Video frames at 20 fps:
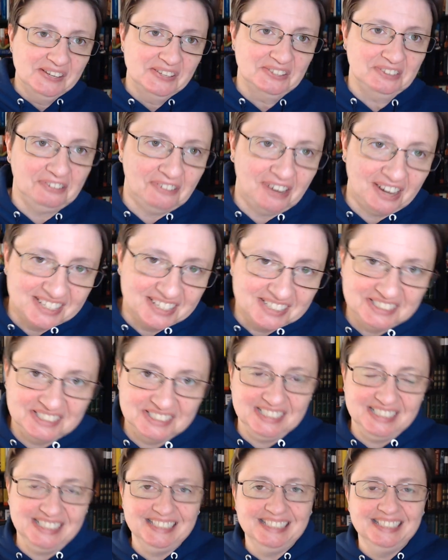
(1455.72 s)
so I could
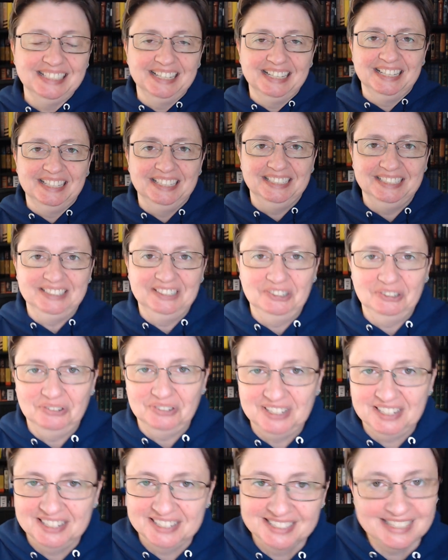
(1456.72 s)
see, you know,
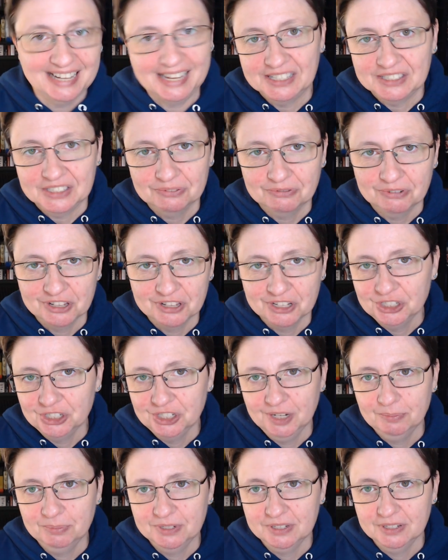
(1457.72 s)
get a sense for the
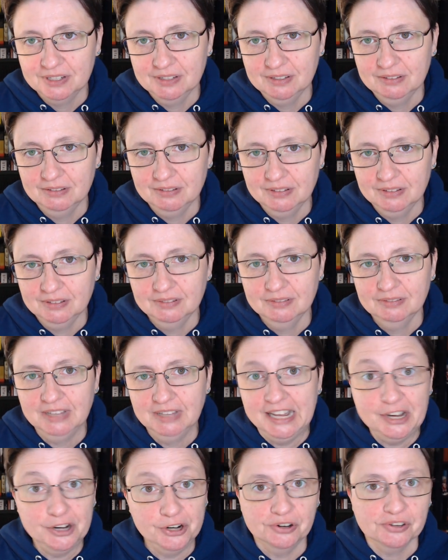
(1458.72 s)
ship's
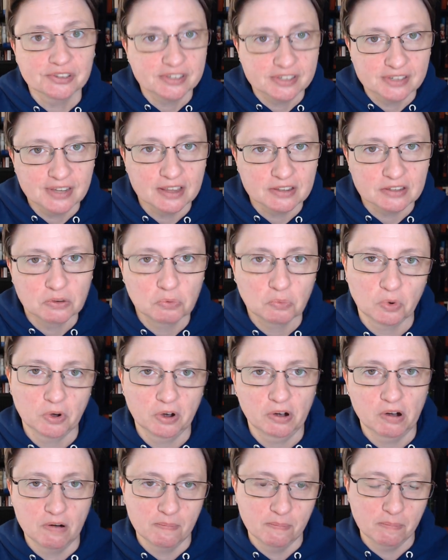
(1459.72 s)
innards, as it
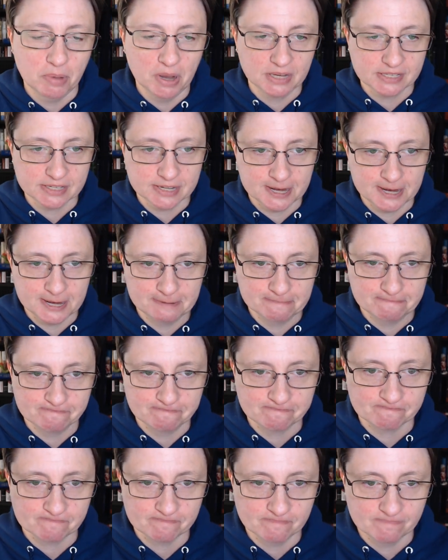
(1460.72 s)
were. But um,
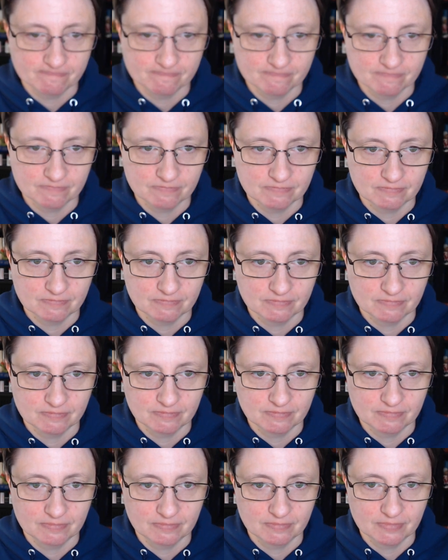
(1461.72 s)

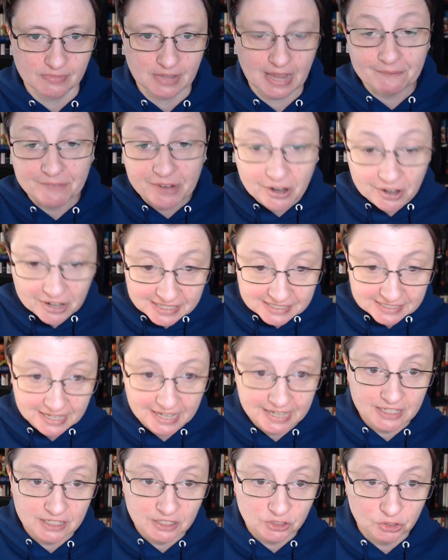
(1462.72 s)
I'm very
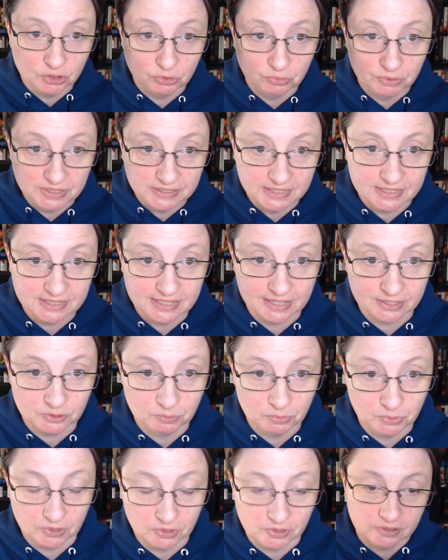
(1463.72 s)
excited to read this next
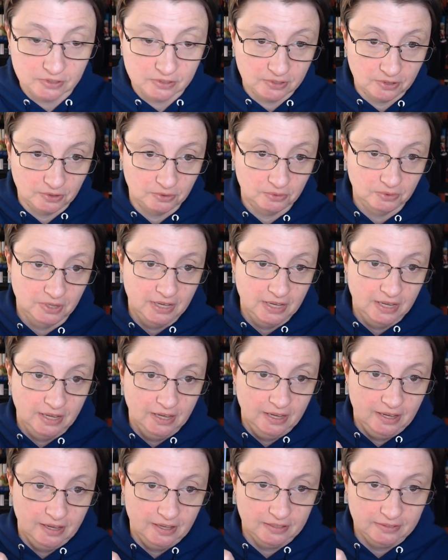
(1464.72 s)
book. So
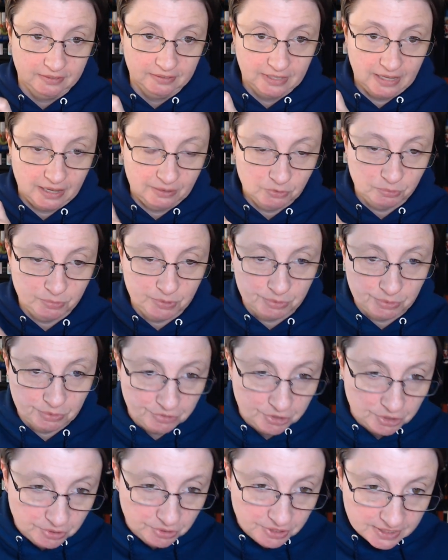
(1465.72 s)
I will be
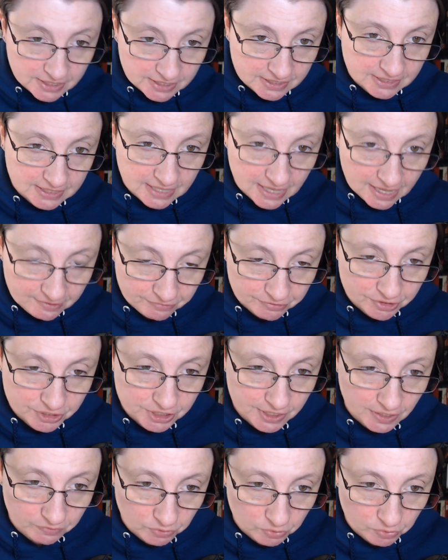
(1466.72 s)
reviewing this again for
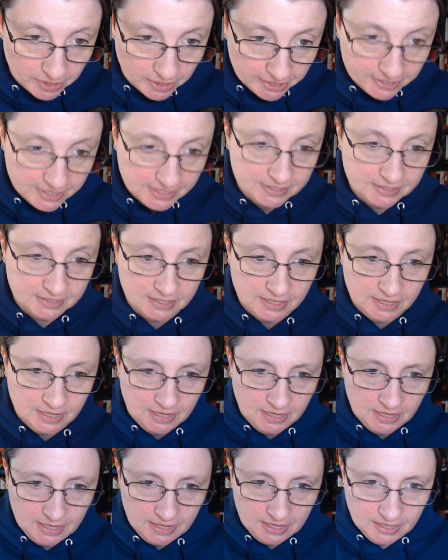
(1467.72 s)
Shelf Awareness.
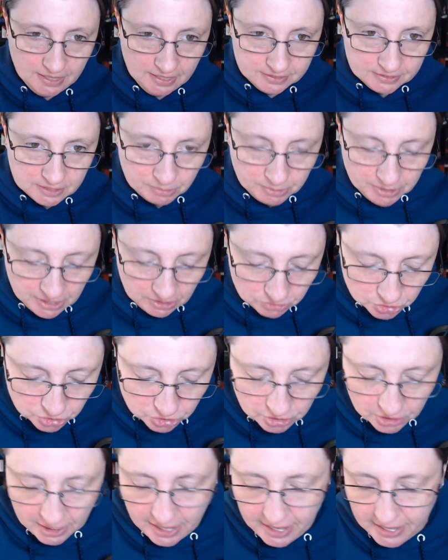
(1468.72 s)
Uh, it's coming out in
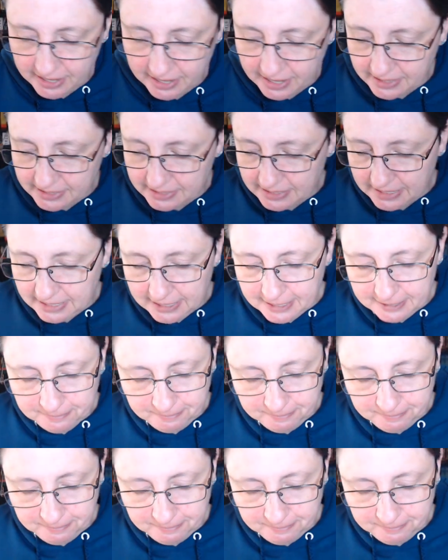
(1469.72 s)
July 19.